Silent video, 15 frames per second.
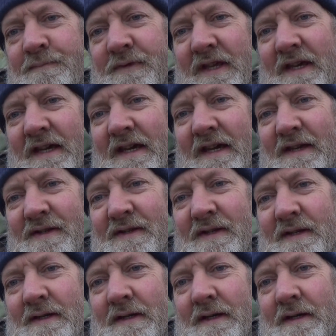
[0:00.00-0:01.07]
it has
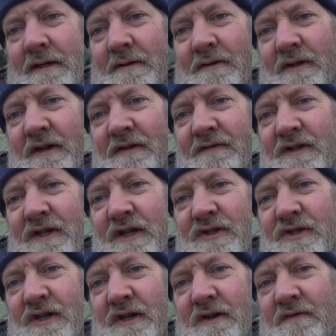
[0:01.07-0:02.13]
a
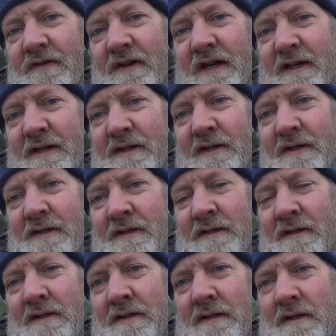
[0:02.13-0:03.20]
life-changing effect.
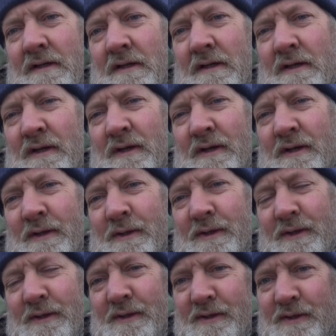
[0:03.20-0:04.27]

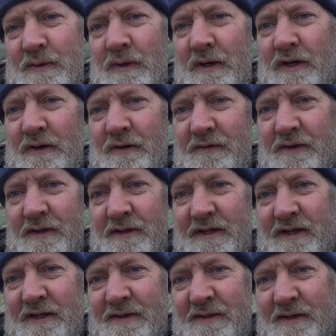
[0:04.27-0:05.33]
So it's quite often
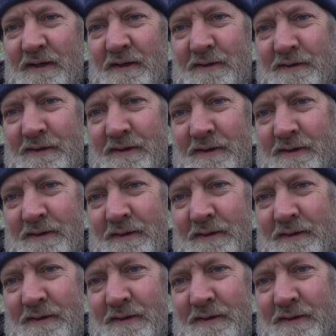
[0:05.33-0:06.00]
these things